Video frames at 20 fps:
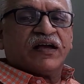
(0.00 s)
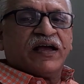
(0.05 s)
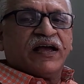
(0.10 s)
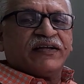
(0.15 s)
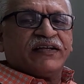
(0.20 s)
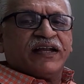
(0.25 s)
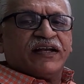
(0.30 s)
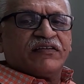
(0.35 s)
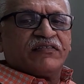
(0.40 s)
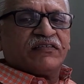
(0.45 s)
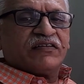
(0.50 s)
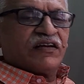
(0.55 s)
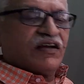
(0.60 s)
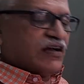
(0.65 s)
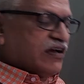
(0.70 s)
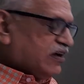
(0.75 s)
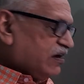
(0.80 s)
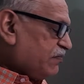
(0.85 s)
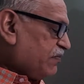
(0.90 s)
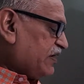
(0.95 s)
And then
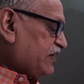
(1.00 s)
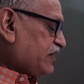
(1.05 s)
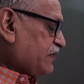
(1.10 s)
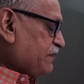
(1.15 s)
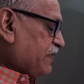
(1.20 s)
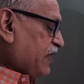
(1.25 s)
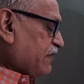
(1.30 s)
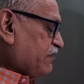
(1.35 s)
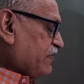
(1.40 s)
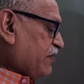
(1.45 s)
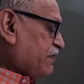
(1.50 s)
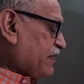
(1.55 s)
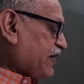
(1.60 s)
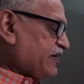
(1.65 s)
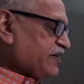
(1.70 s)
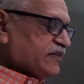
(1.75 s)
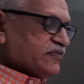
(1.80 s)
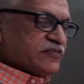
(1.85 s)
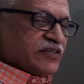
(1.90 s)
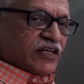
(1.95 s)
multiplying by
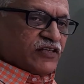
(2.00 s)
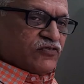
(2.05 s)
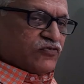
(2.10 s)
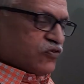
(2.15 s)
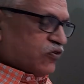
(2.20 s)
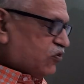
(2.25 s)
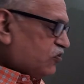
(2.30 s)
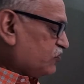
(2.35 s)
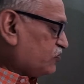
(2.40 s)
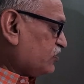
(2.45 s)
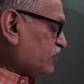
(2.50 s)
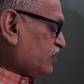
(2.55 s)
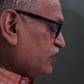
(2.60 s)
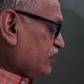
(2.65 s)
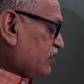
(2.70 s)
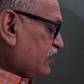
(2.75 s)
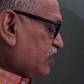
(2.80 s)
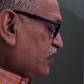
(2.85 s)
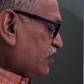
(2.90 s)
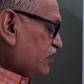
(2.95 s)
minus sign throughout,
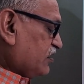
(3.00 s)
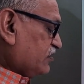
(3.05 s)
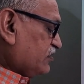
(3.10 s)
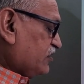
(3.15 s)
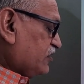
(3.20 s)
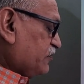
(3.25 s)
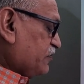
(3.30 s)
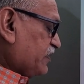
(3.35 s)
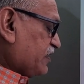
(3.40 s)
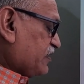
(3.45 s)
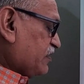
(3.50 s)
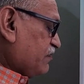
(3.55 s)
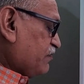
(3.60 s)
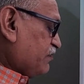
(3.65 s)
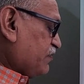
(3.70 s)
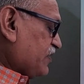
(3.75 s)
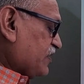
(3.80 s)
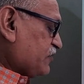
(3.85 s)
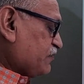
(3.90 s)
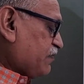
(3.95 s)
this become
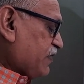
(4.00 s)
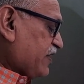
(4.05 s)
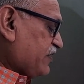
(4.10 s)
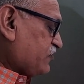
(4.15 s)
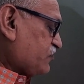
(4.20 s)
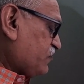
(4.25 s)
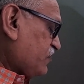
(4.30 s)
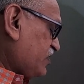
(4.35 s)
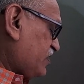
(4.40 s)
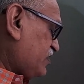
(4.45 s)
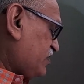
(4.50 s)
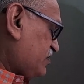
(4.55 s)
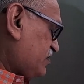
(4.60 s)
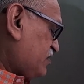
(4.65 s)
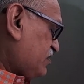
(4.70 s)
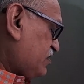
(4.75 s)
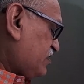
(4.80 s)
plus pi square,